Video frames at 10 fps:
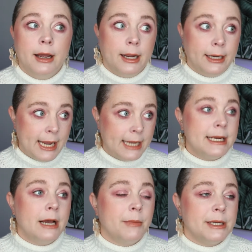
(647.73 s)
I can't
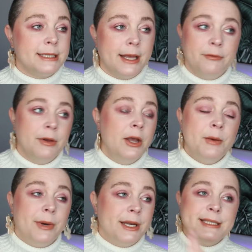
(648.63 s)
help myself,
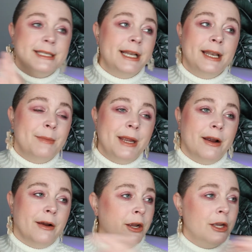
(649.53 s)
but it's the La
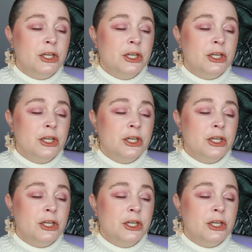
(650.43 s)
Mer